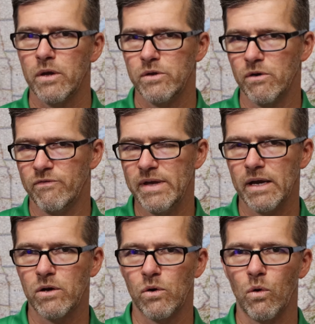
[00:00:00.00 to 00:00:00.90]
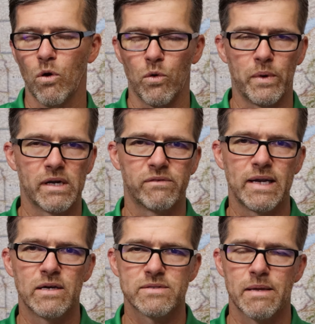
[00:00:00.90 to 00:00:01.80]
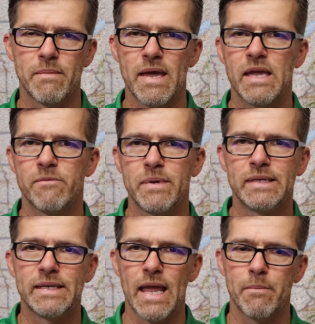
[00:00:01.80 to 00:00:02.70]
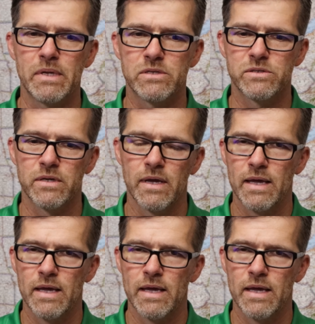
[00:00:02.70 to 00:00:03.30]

your vehicle or whatever else that may have been damaged